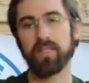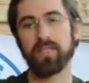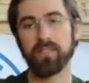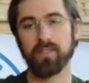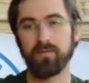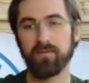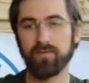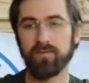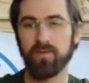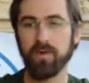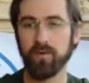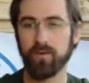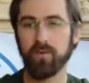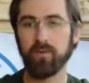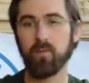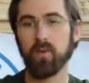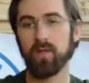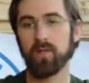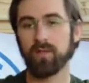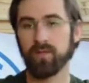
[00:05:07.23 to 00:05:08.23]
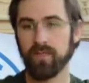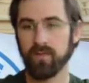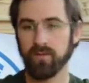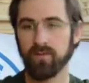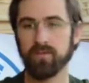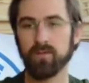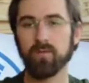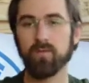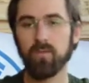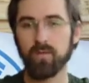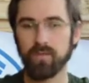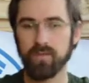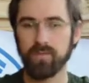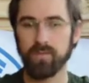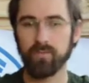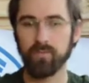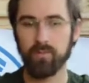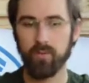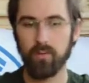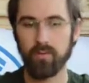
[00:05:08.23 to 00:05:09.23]
is very well geared towards
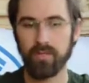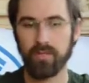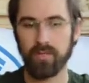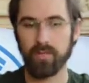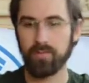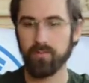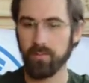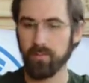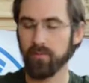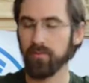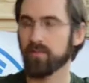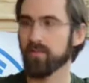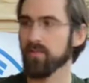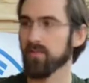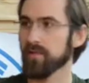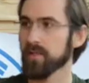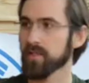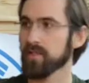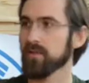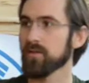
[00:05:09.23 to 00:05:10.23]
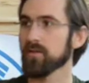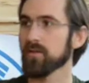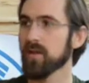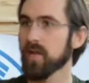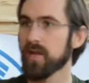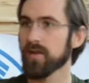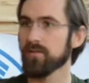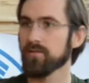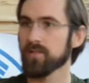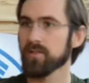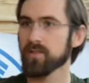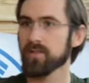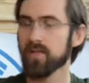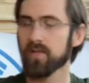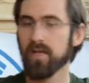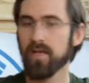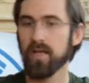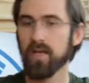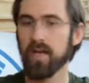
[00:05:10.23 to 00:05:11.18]
supporting the people for the rest of their lives,